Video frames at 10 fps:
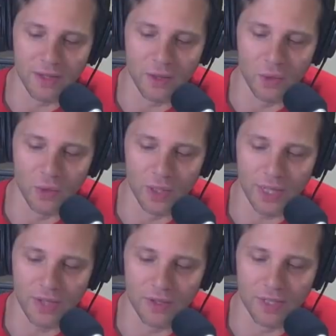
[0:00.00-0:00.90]
the whole
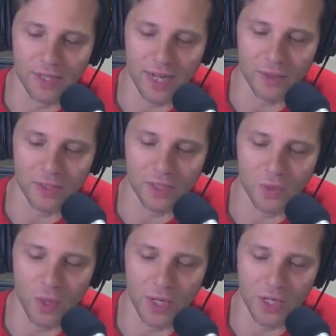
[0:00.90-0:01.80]
Akira Tozawa
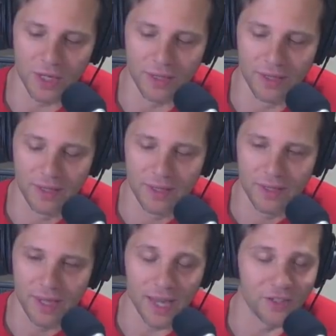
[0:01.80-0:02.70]
situation.
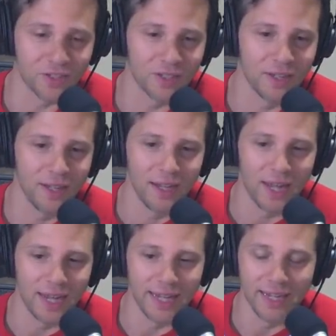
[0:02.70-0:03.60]
Yes,
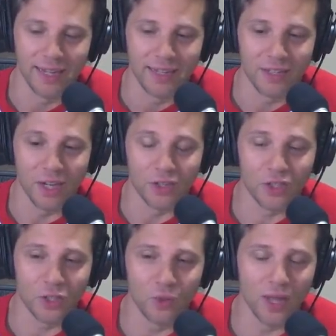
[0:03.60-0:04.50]
I. There's
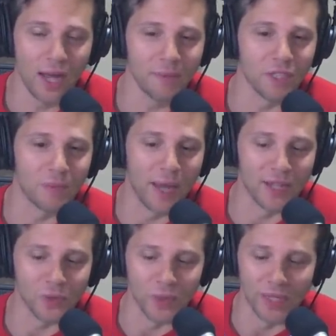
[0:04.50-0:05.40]
two times this
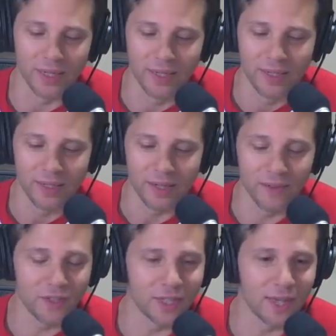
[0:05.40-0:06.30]
past week that
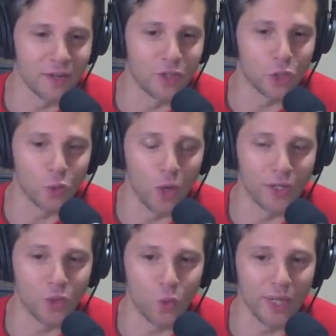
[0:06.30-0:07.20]
I've sent out a, tw a
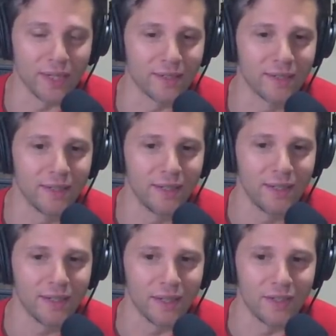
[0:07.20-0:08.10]
tweet
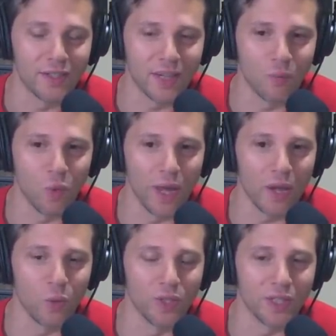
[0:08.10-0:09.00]
that in some
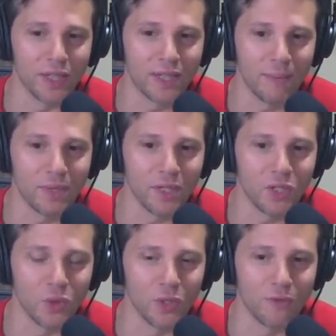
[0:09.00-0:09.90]
way was attempting
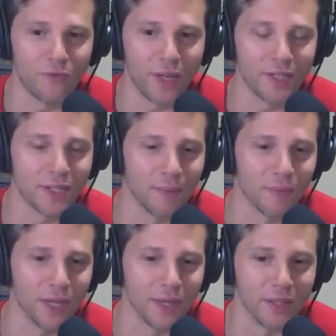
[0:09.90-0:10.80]
to defend
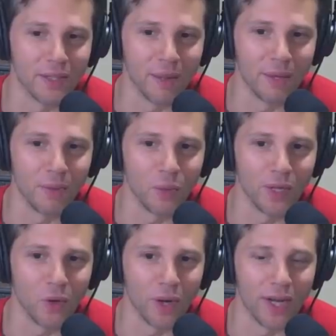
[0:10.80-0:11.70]
something that W W
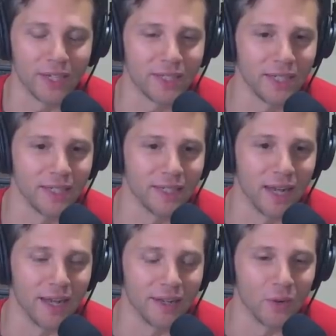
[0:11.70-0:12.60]
E or N X T had
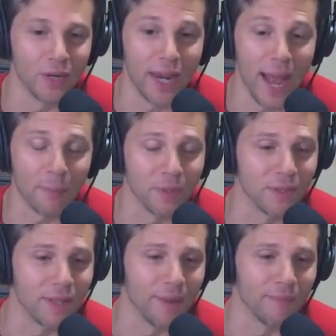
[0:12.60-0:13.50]
done or had happened
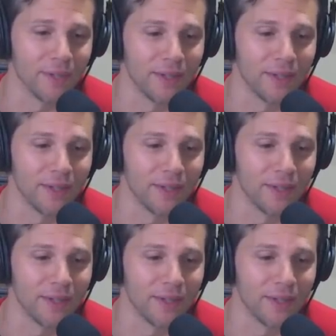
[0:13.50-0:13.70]
to them.